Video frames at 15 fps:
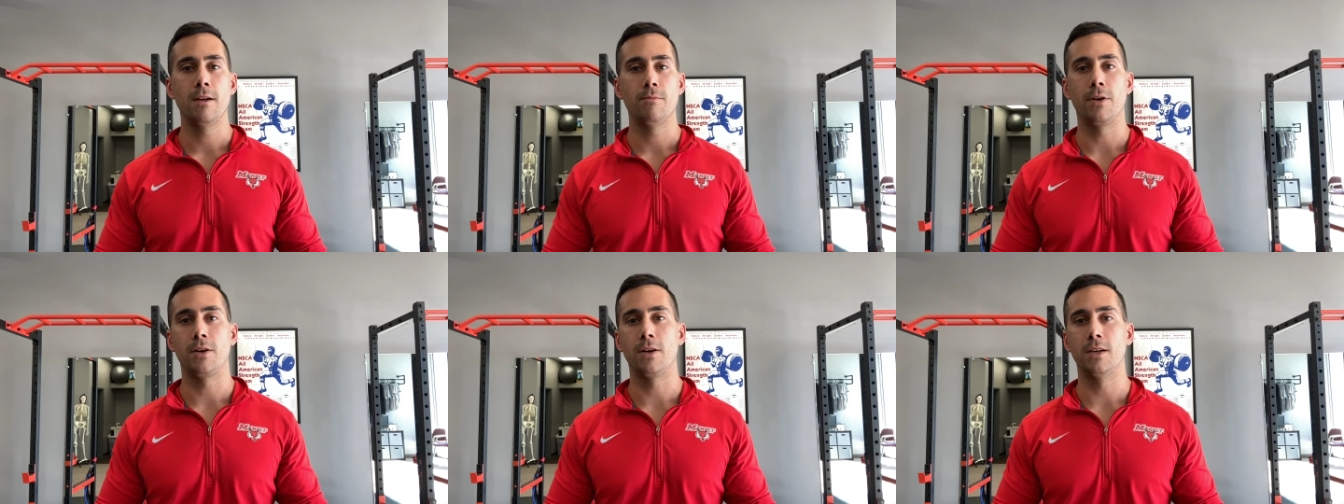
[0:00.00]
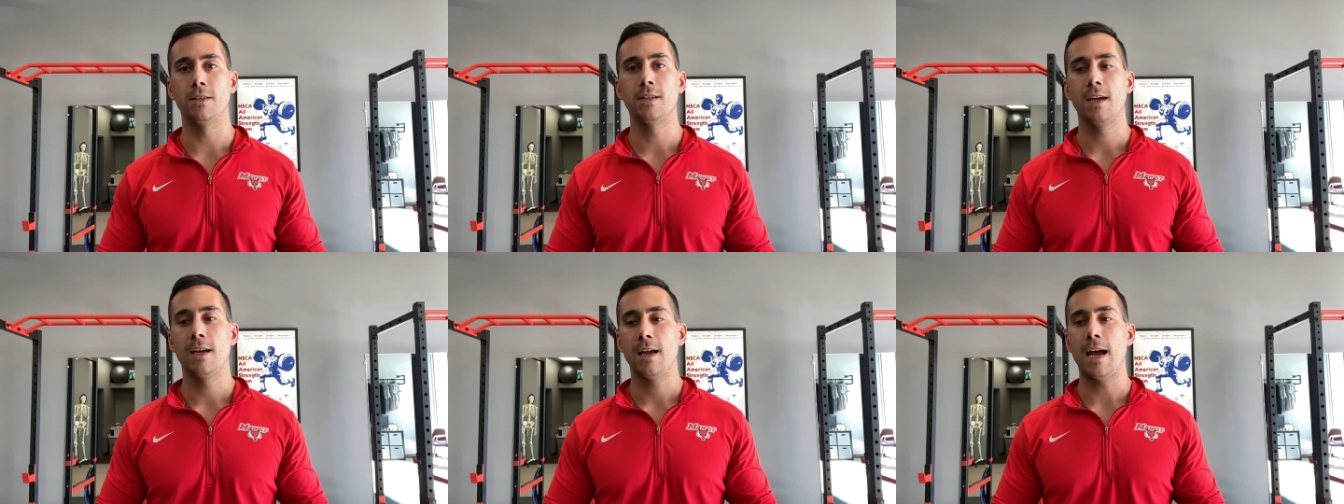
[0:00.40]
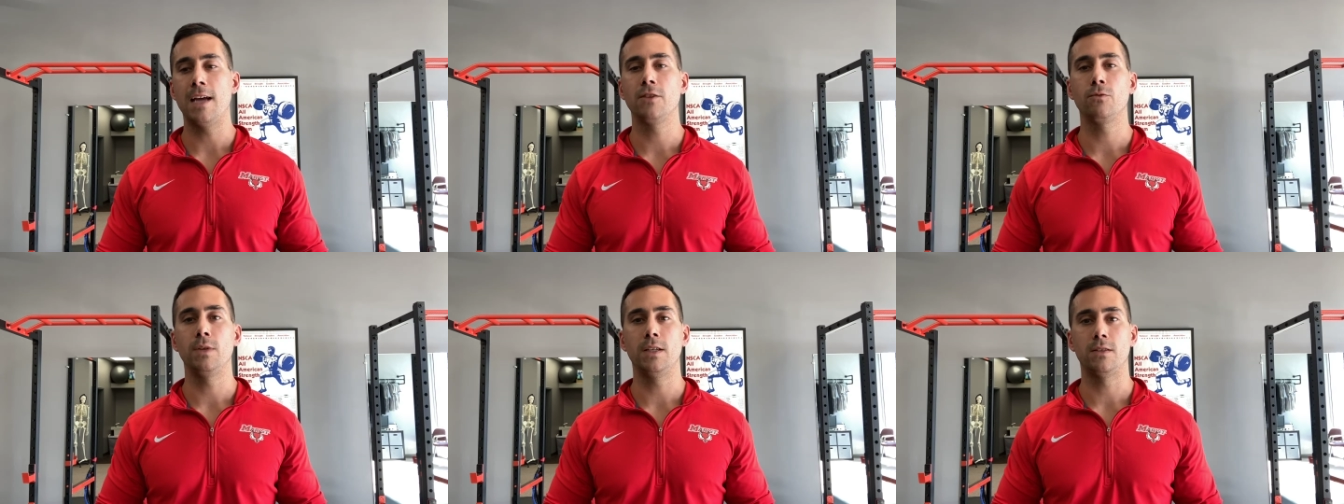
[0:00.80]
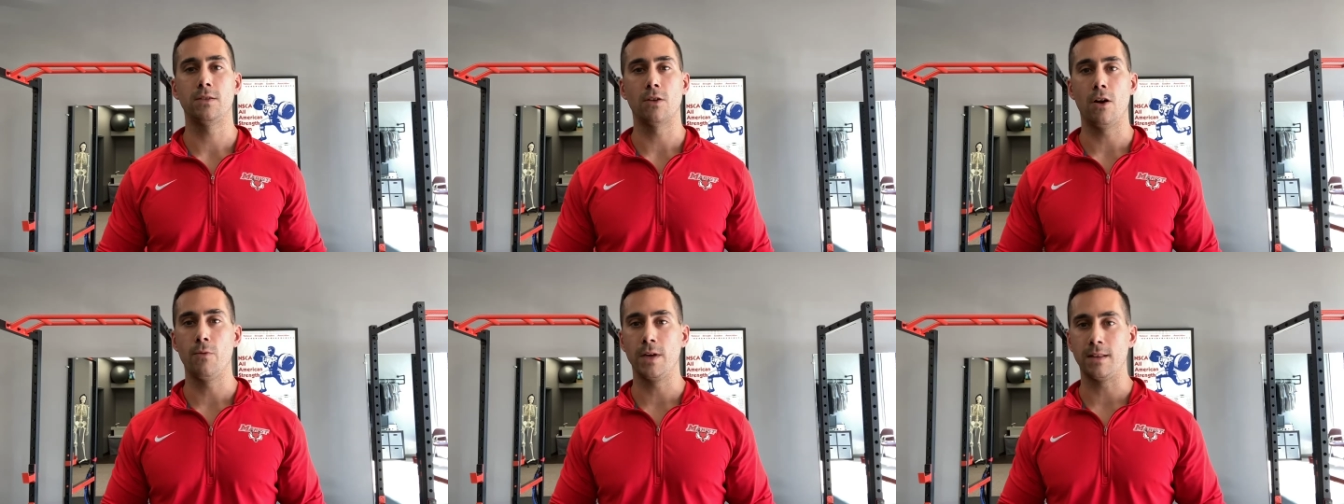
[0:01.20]
because as we
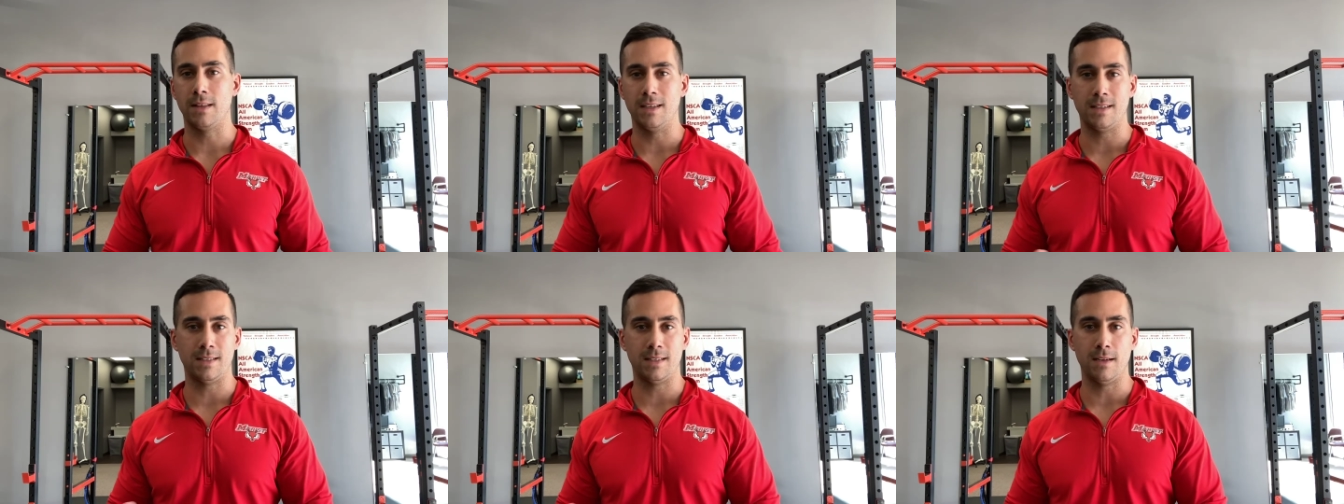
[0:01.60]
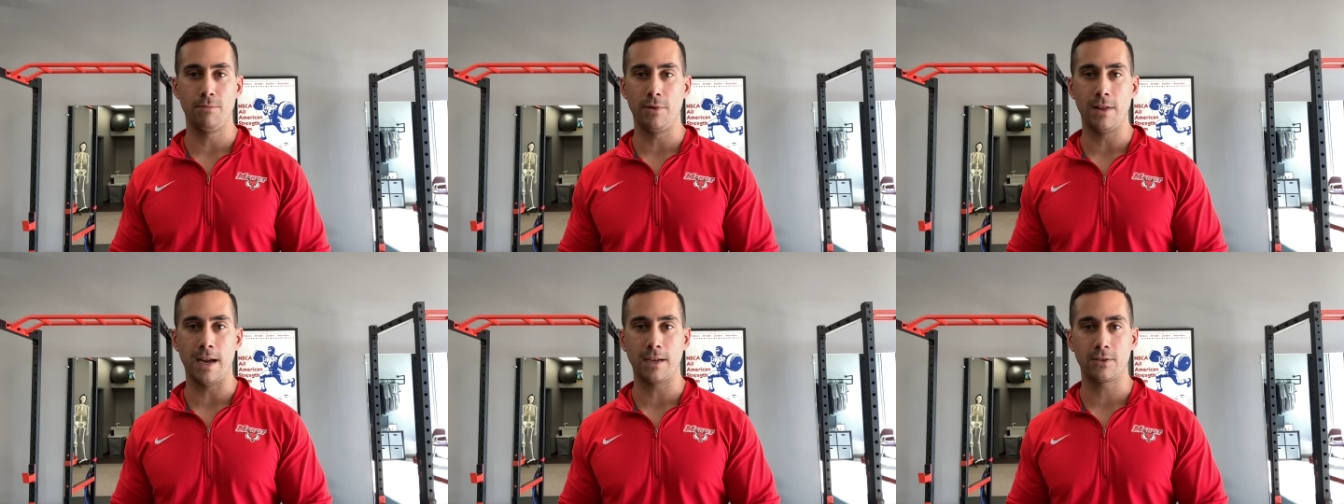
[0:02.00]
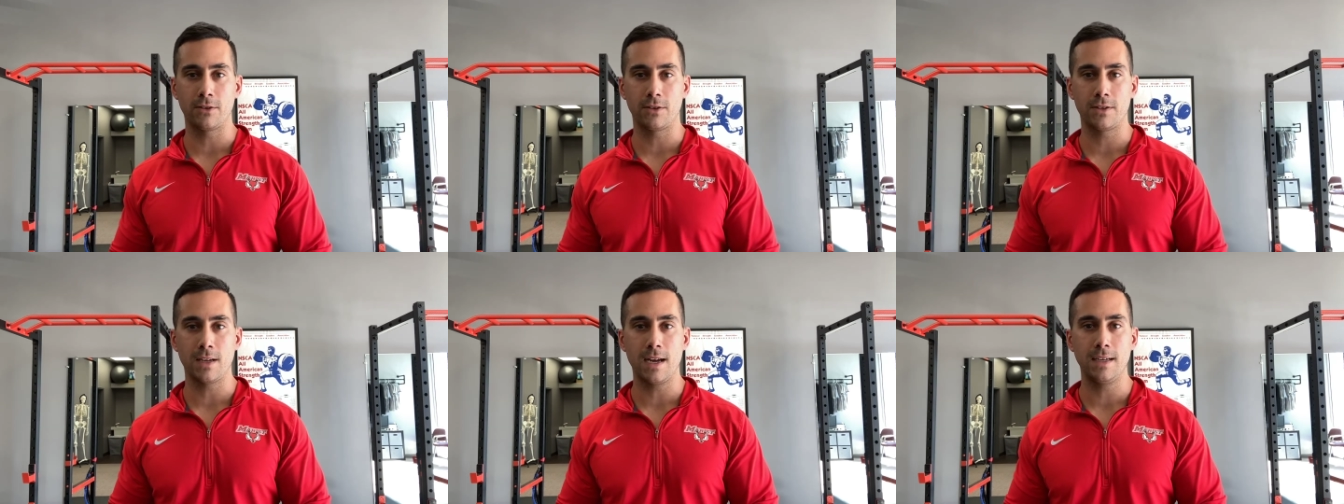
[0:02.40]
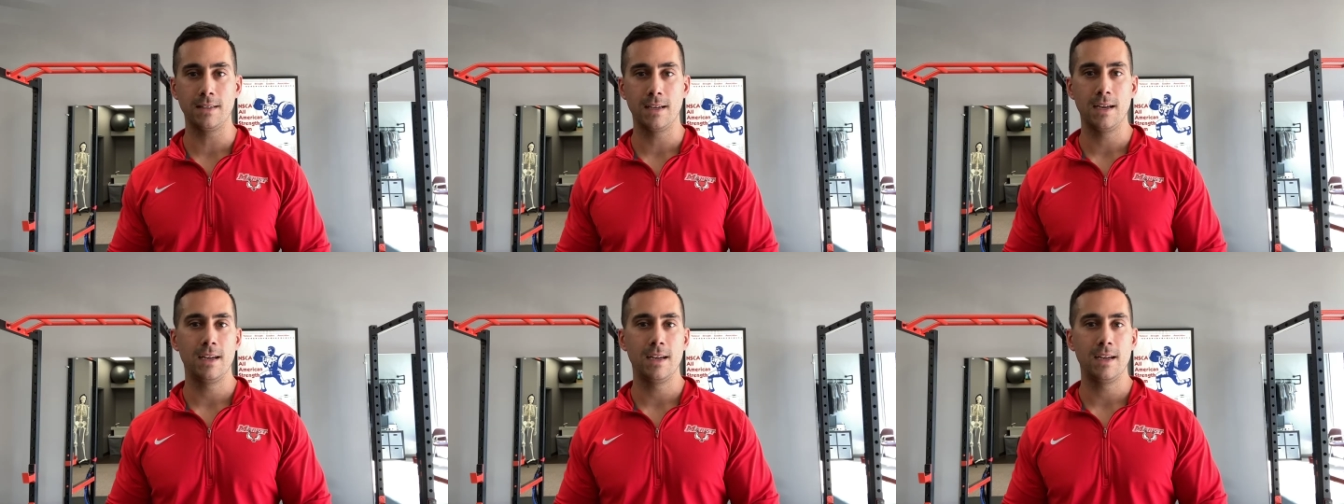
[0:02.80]
saw with this simple exercise,